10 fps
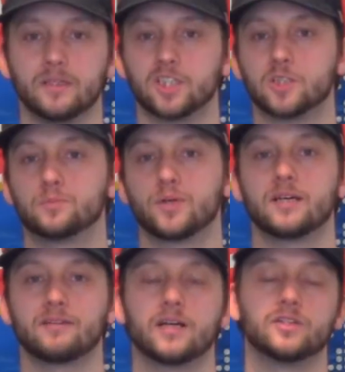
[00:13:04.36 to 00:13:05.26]
being
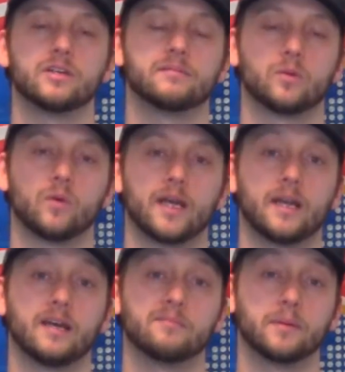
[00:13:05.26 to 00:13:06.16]
spread around Europe the way
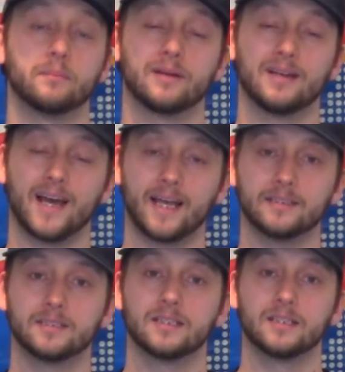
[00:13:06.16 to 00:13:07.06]
they have been
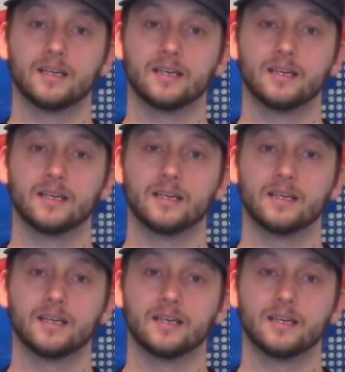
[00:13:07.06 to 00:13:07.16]
planned,